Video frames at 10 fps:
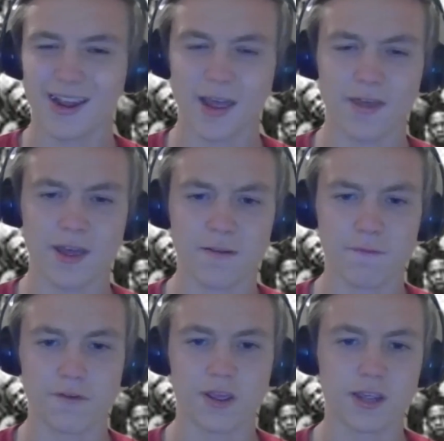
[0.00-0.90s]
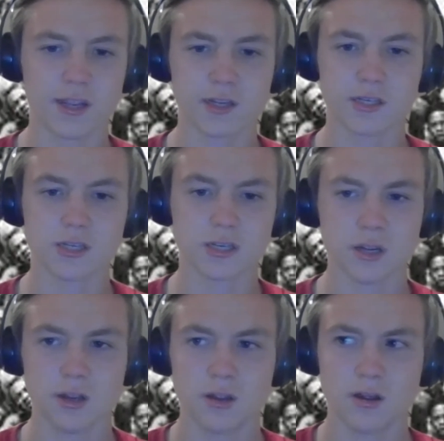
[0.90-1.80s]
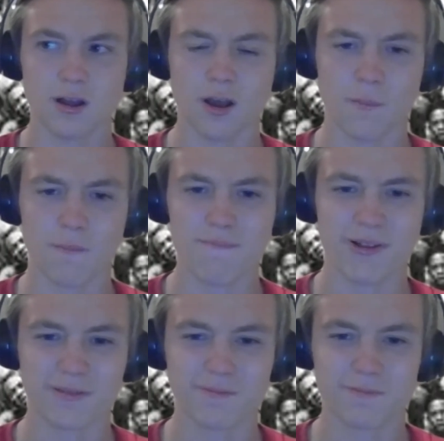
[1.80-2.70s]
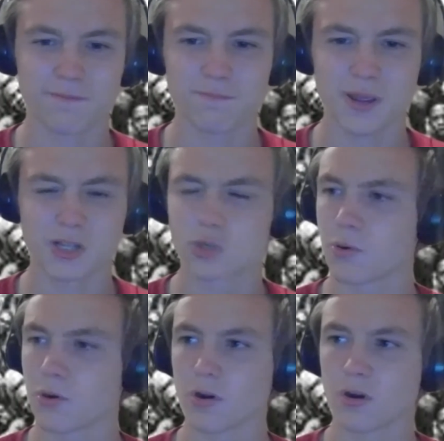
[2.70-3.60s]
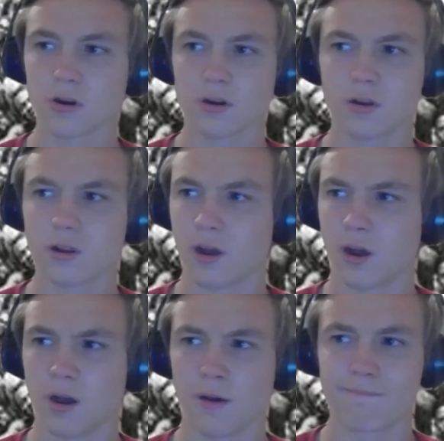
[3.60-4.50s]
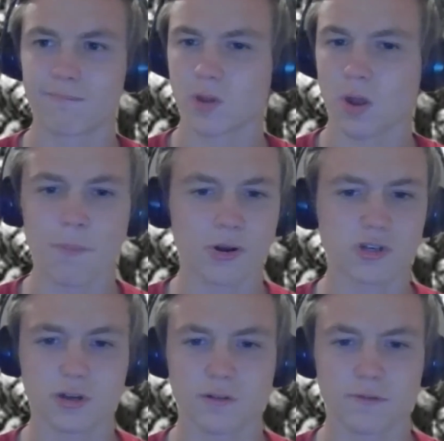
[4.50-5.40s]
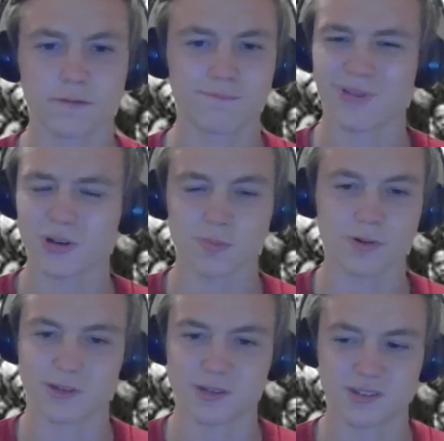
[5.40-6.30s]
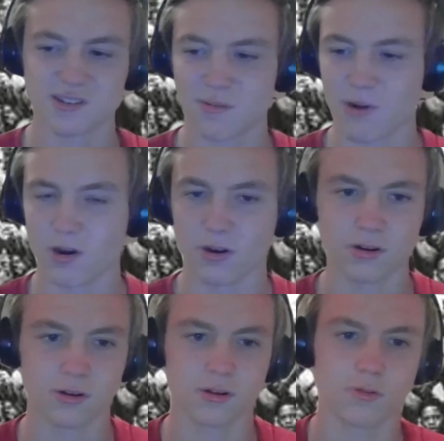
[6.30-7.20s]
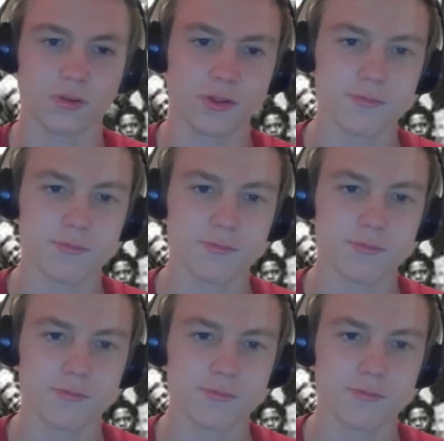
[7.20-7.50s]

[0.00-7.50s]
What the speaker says: And then Vegas, like Pittsburgh, a bunch of places in America. Hold on, let me.